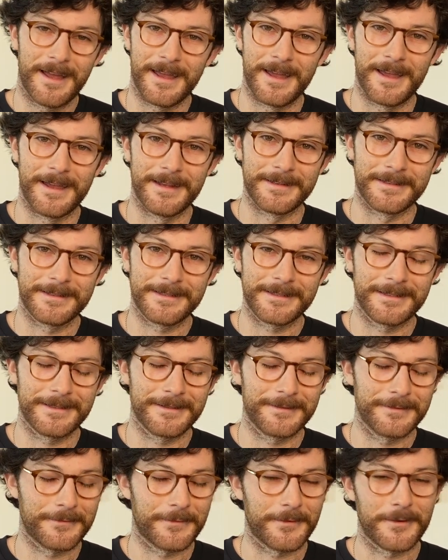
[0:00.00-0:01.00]
and
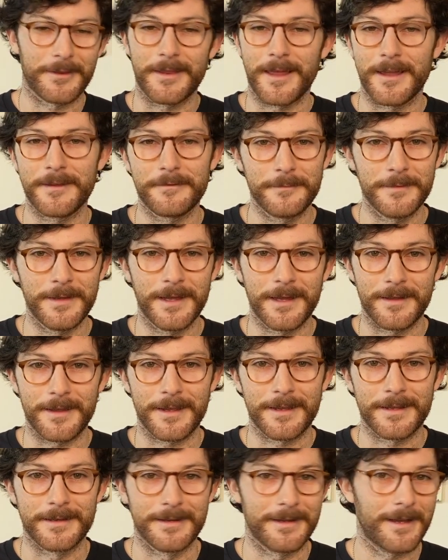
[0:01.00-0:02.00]
for the life of me, I
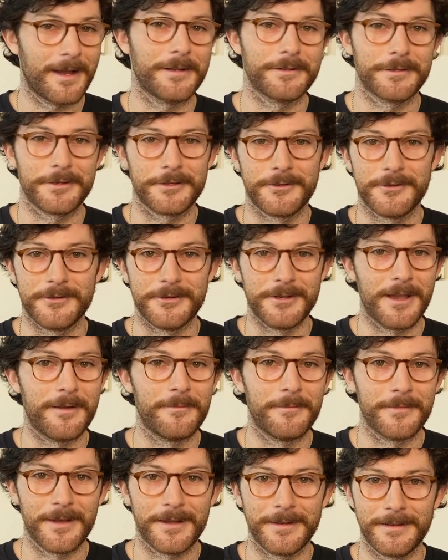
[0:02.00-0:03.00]
could not just
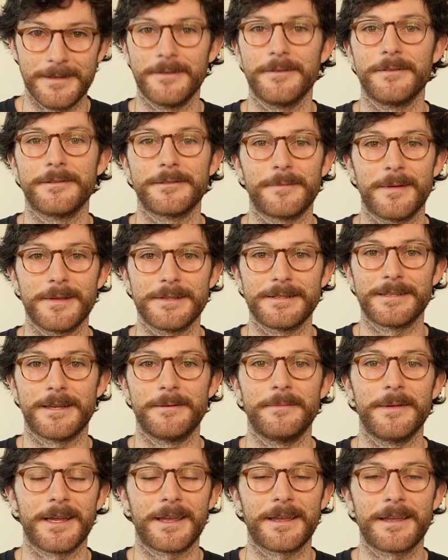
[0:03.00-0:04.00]
jam a needle into my
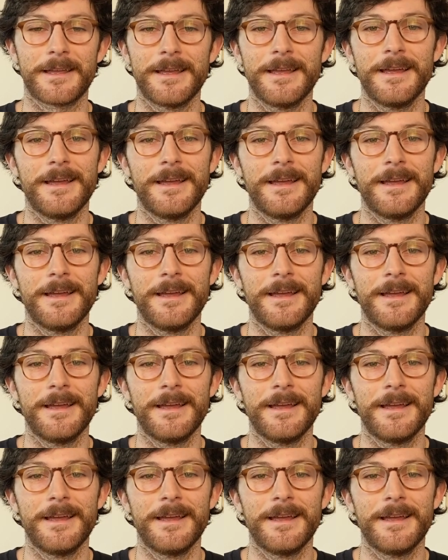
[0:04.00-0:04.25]
stomach.